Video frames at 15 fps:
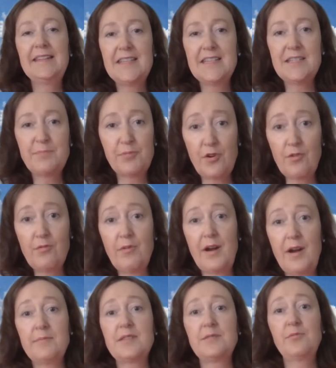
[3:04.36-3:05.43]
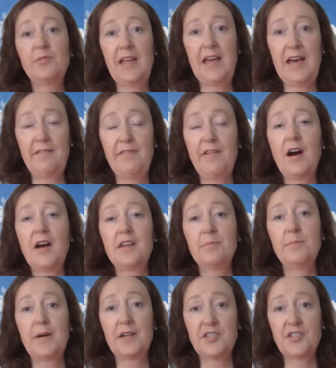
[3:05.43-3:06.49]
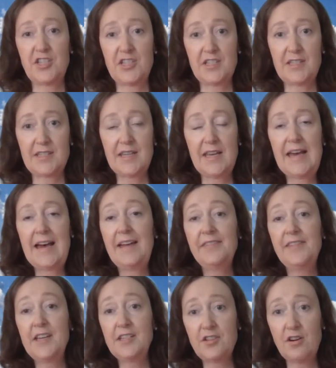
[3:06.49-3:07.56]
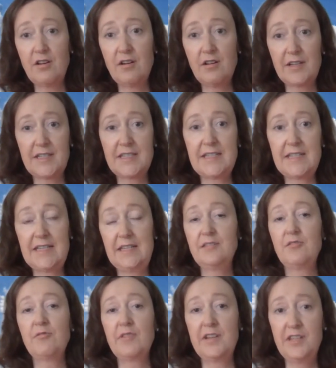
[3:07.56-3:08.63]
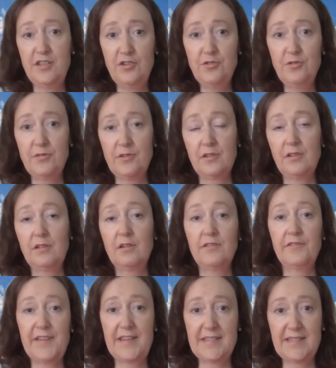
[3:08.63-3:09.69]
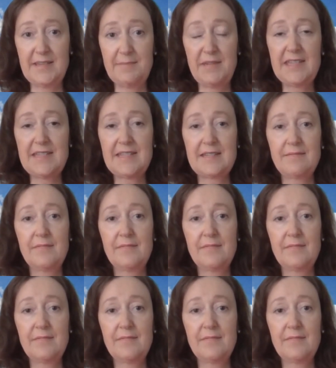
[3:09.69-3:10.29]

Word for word: and these programs will have higher budgets and they target in the renewal of SMEs.